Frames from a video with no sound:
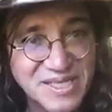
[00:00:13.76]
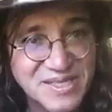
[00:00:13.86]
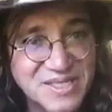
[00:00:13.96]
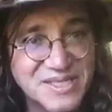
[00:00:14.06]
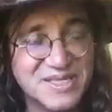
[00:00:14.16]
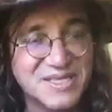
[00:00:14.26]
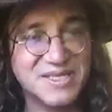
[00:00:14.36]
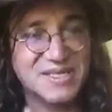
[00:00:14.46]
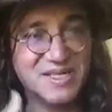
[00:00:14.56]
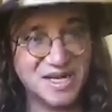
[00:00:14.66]
in
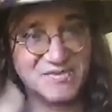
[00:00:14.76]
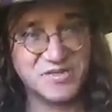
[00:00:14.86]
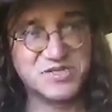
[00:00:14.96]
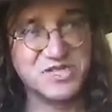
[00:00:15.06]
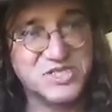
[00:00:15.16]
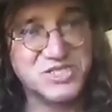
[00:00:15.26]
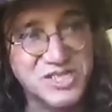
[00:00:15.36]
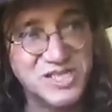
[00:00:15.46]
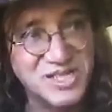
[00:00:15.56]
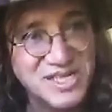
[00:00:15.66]
the
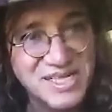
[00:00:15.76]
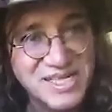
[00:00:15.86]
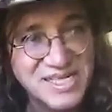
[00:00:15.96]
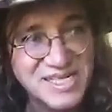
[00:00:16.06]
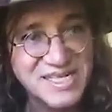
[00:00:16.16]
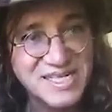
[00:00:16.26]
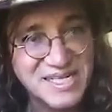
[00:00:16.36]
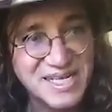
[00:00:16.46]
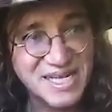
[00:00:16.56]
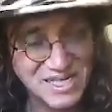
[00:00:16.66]
conversational
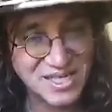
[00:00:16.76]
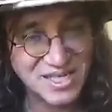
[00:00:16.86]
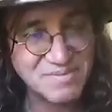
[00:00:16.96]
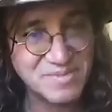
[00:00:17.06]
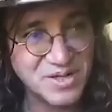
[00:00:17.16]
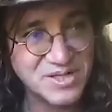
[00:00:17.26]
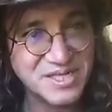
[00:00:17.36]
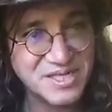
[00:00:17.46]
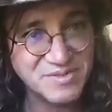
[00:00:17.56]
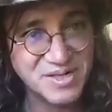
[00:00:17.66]
LLM
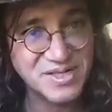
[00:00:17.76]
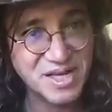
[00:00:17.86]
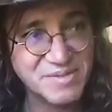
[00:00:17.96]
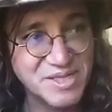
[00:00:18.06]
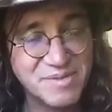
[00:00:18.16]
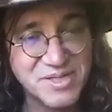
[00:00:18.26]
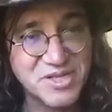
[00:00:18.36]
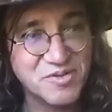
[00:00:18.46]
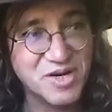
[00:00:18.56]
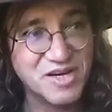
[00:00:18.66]
market, right? I
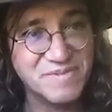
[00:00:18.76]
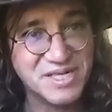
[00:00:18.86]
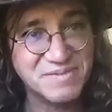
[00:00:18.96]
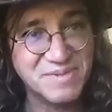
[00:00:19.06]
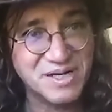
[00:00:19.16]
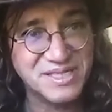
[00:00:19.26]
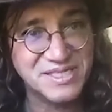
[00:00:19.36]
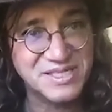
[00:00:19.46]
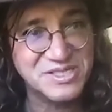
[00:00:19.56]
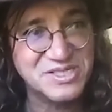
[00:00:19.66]
mean, their way of making
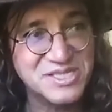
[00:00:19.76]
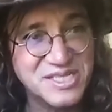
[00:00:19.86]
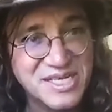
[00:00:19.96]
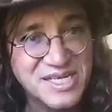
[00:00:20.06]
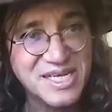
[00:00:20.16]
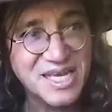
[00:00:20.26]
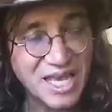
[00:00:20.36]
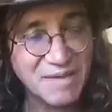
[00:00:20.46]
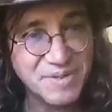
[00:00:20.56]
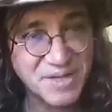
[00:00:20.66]
money is
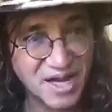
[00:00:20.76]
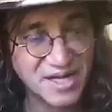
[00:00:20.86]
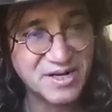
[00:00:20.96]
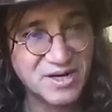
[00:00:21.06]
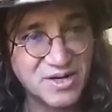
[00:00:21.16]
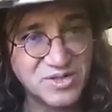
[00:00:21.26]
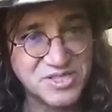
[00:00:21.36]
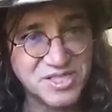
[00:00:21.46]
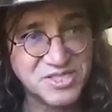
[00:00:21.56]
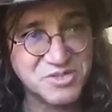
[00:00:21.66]
API
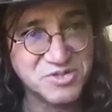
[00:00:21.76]
calls and